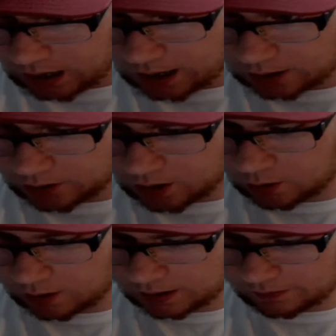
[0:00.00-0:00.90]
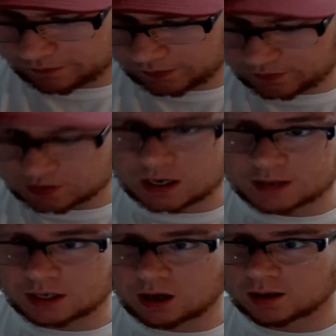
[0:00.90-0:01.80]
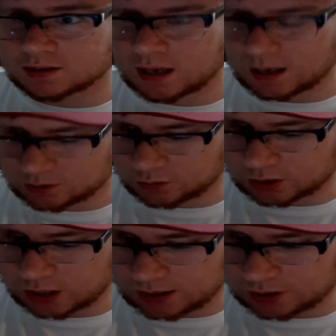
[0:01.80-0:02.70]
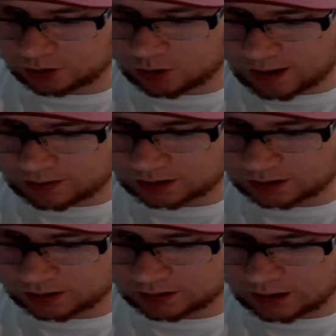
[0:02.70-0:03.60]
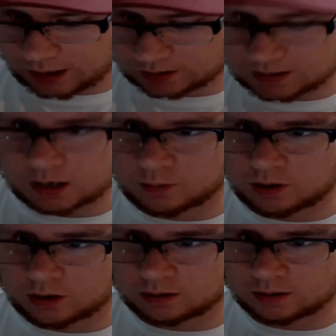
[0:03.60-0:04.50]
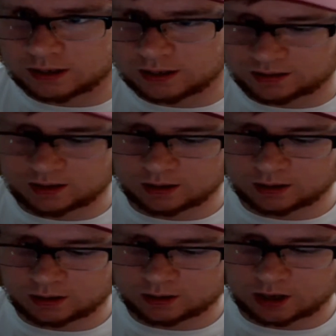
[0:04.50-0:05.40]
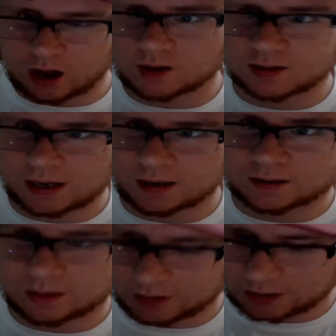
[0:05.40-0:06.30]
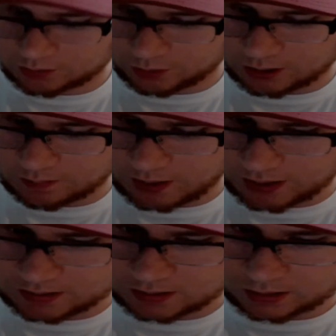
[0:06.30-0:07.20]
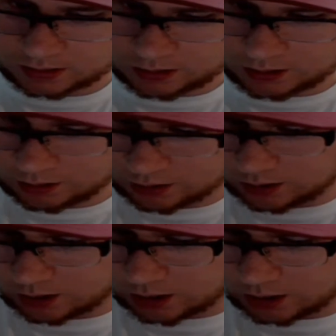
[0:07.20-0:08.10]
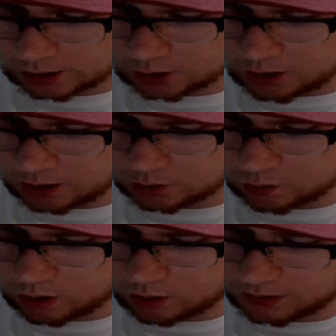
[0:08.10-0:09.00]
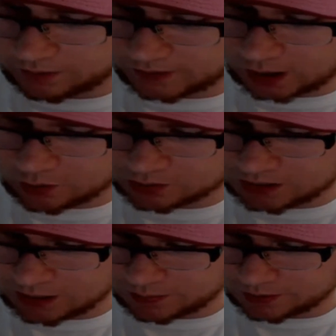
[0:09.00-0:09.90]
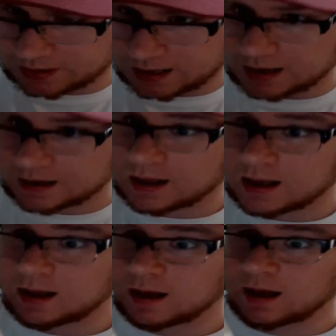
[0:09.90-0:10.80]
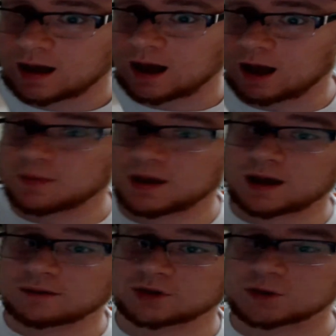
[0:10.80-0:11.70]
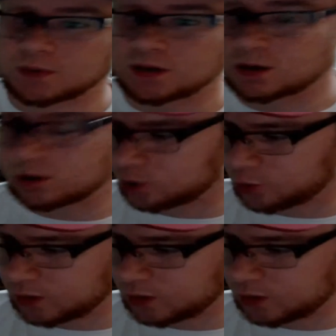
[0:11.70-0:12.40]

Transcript: I don't know. If it's not the contacts, which I do know how to clean, I can take apart anything and clean the contacts. I mean, that's pretty basic in the electronics world, but if it goes deeper than that, I may have to spend a little